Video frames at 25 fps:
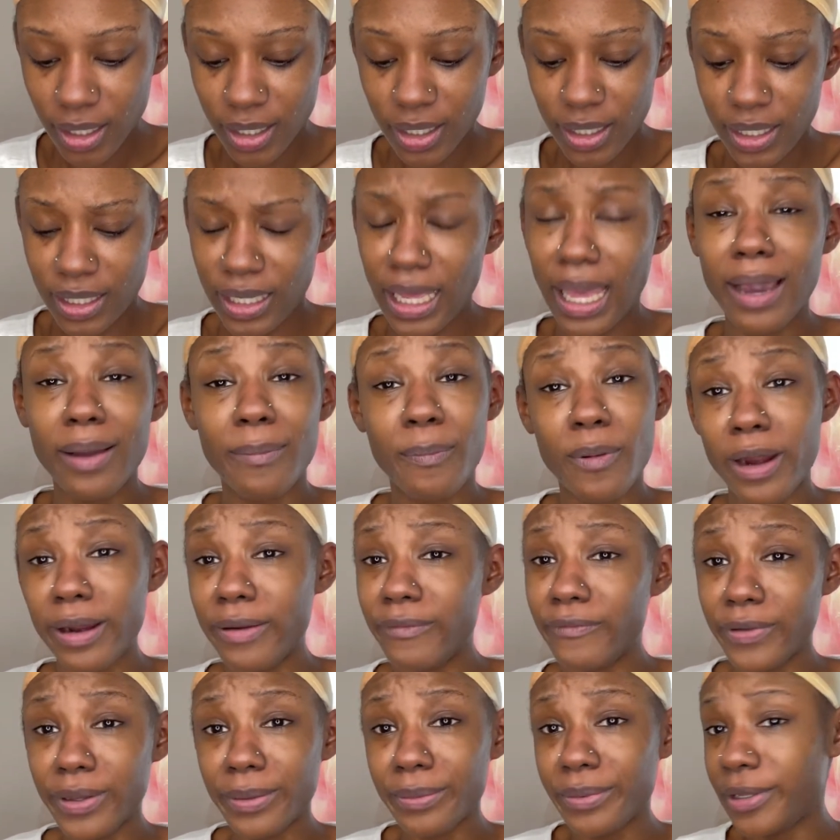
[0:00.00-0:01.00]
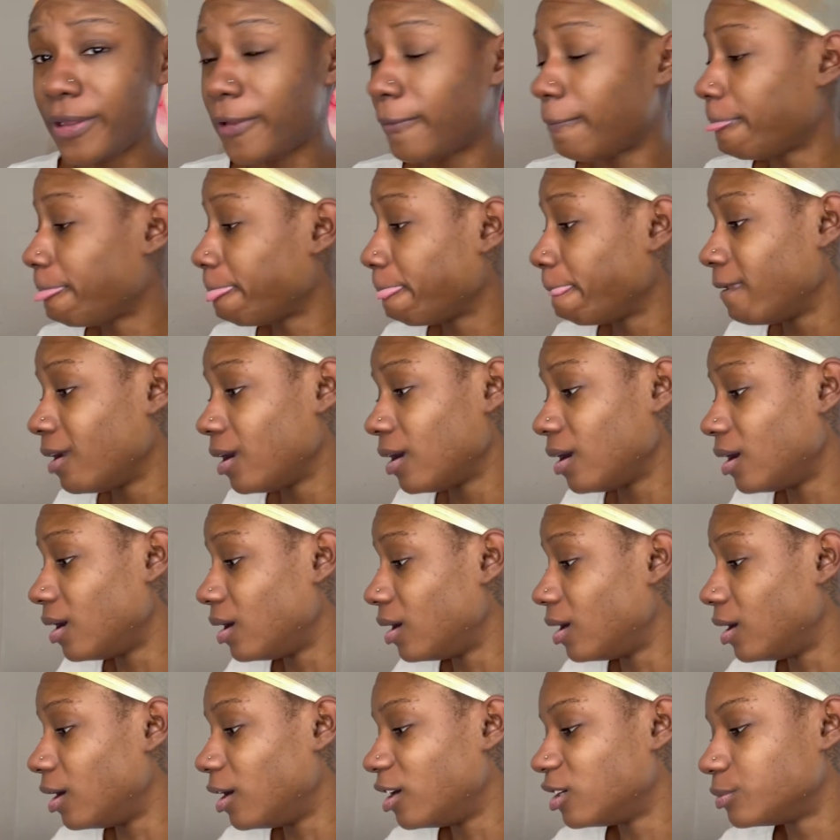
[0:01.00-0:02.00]
Y'all pray for me.
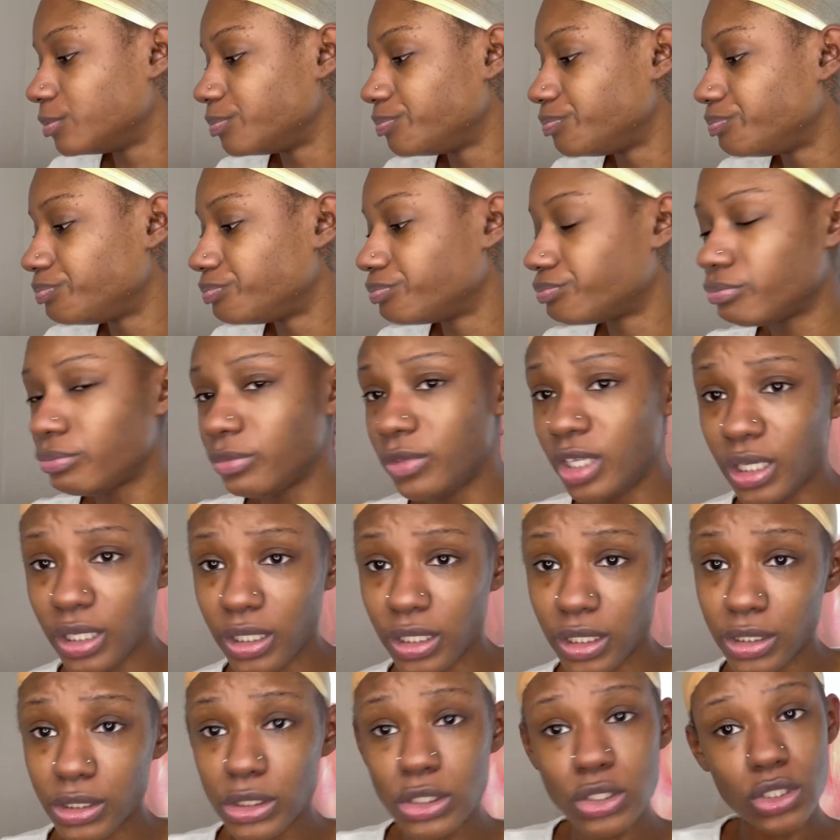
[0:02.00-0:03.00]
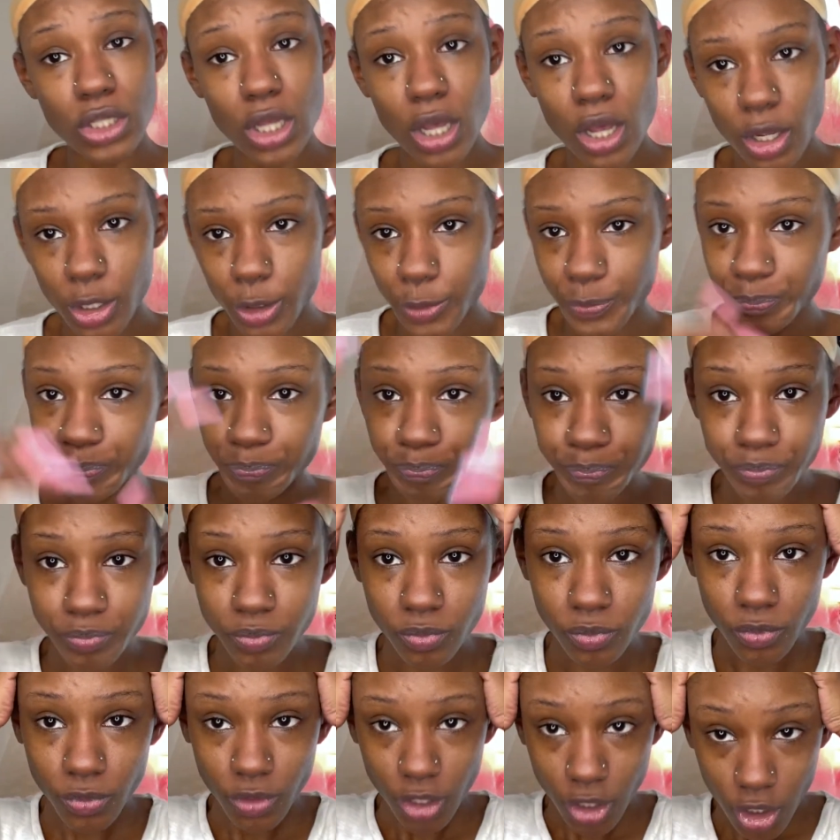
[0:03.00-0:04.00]
Yeah, so
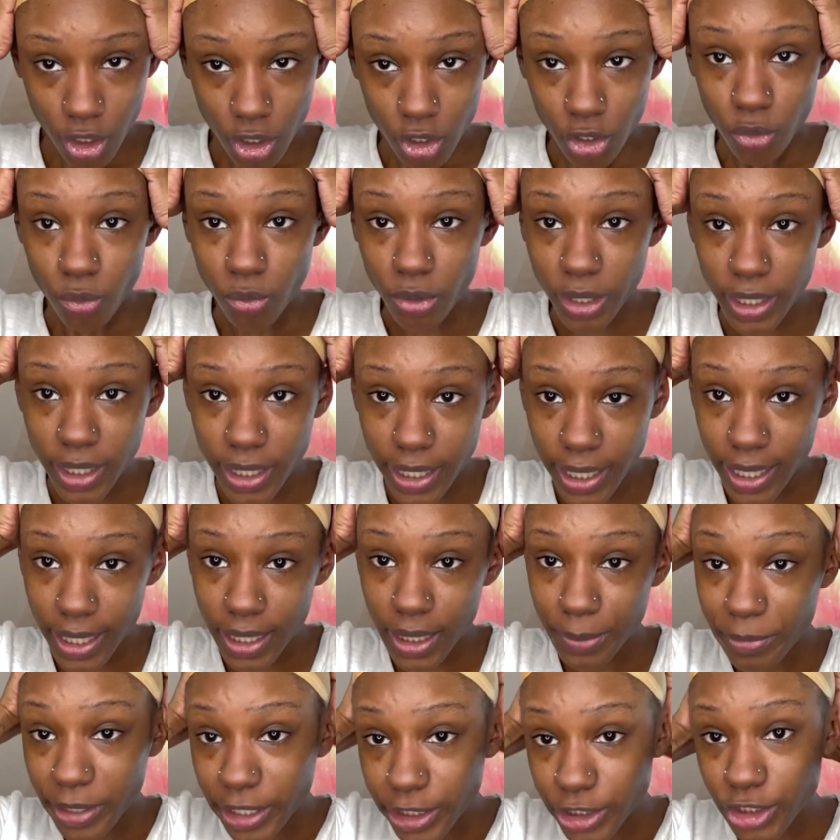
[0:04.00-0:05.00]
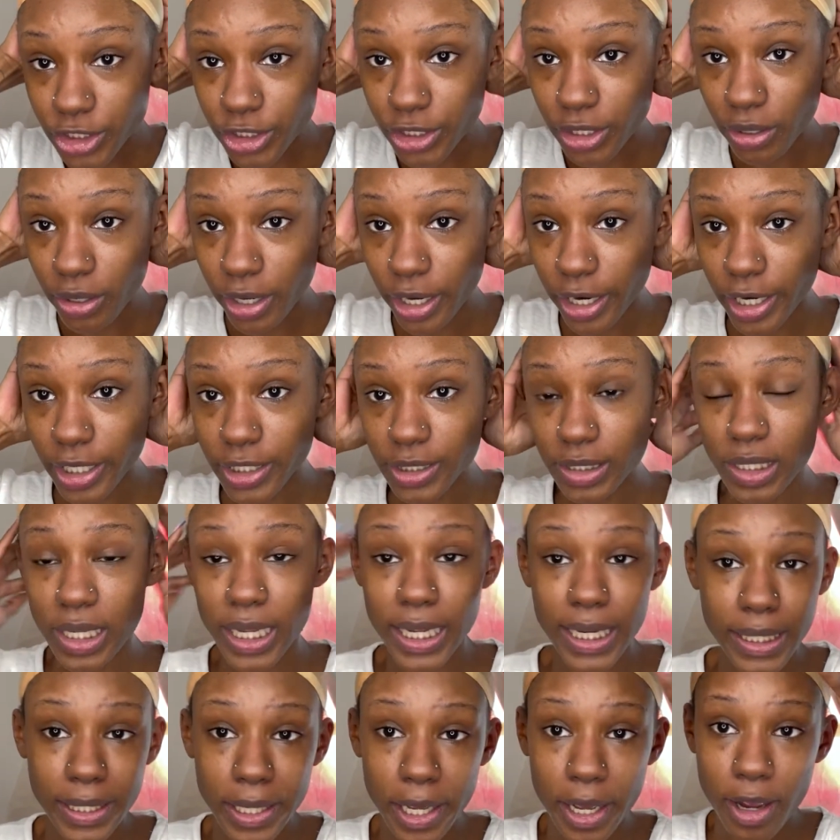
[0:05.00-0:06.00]
you want to kind of make sure your hair is
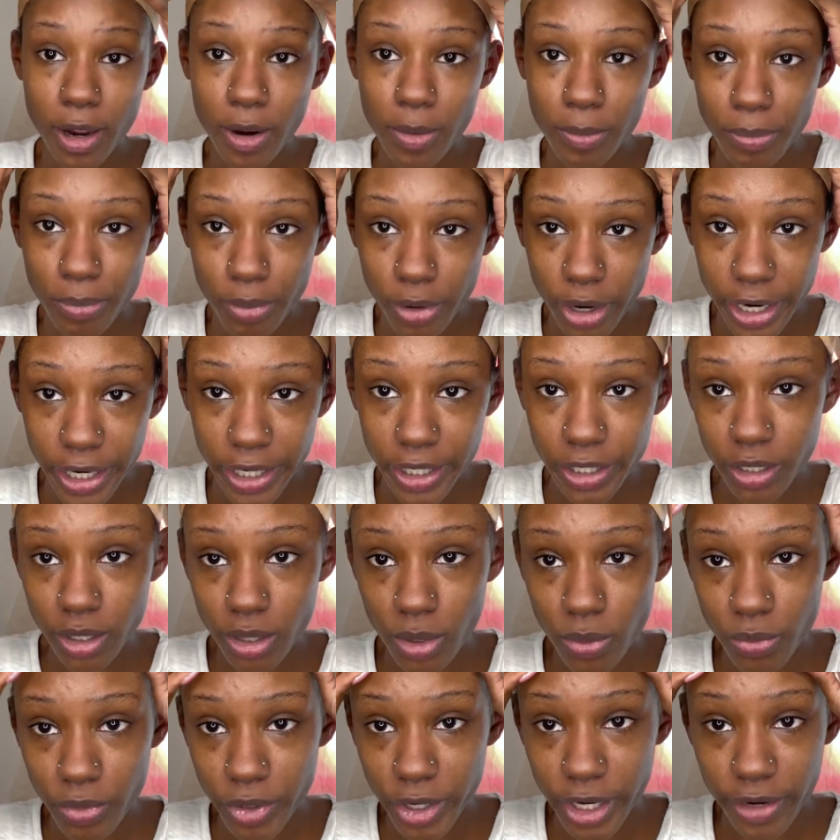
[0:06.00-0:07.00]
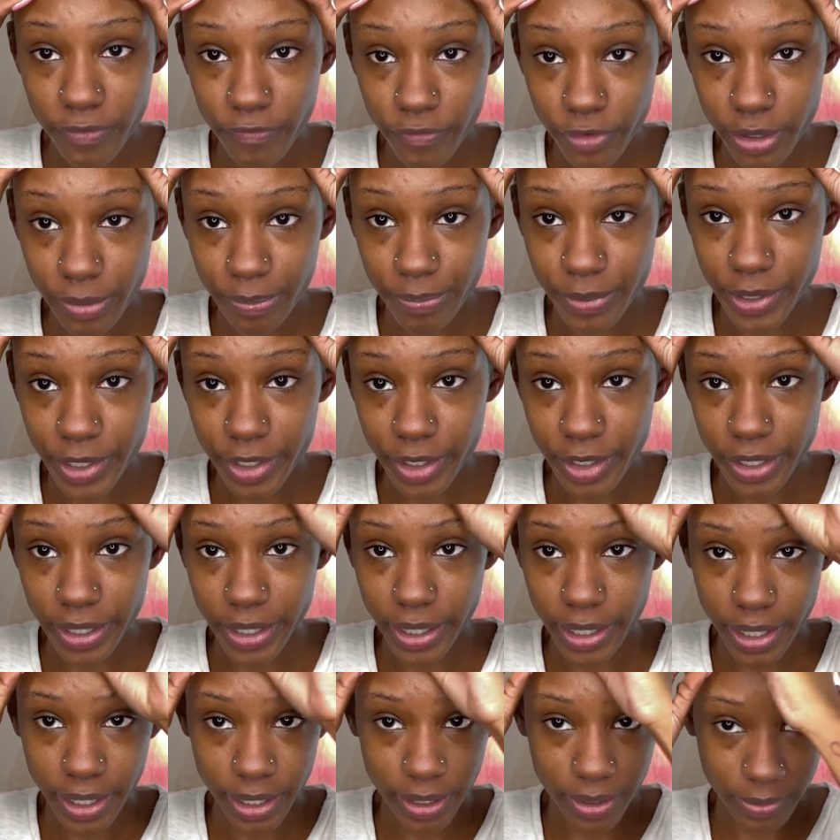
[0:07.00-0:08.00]
laid down, braided or whatever up under a
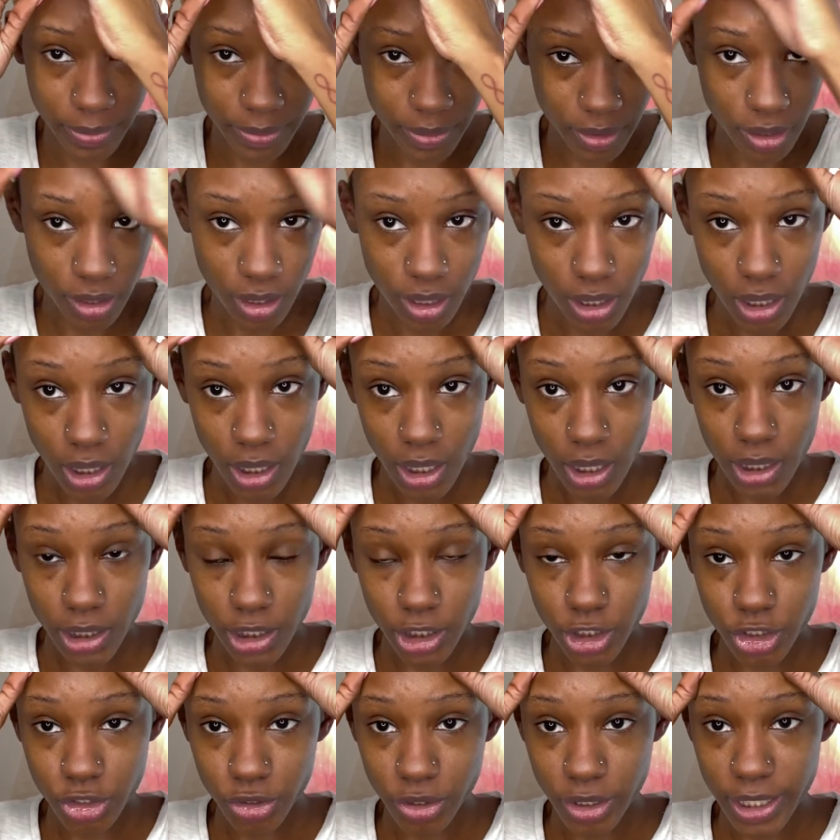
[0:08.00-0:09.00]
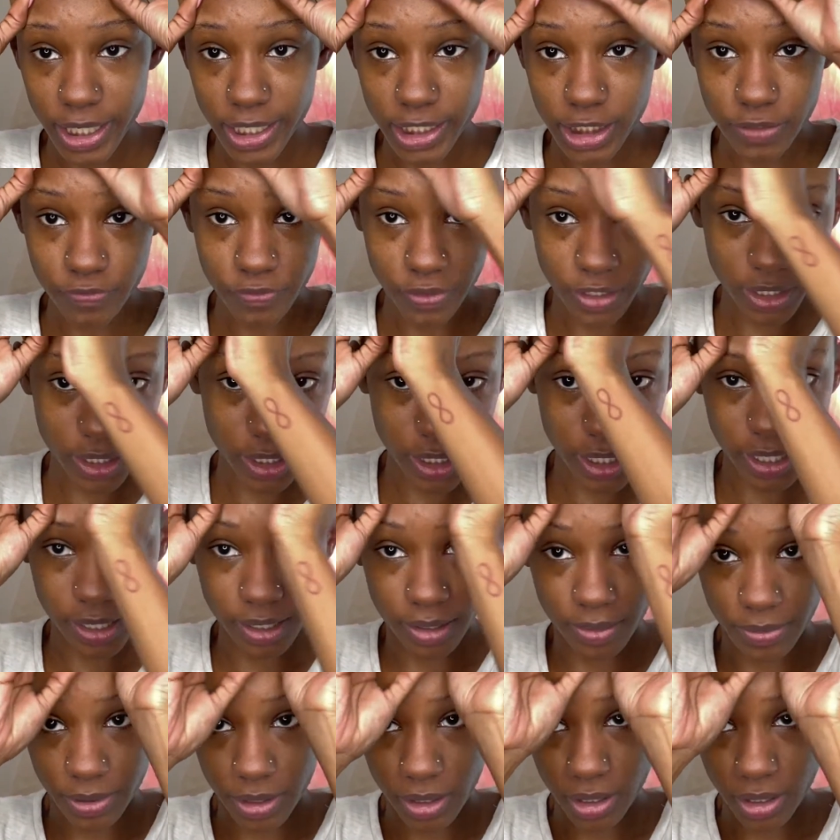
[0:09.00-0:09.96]
cap. Get you a nice fitted cap.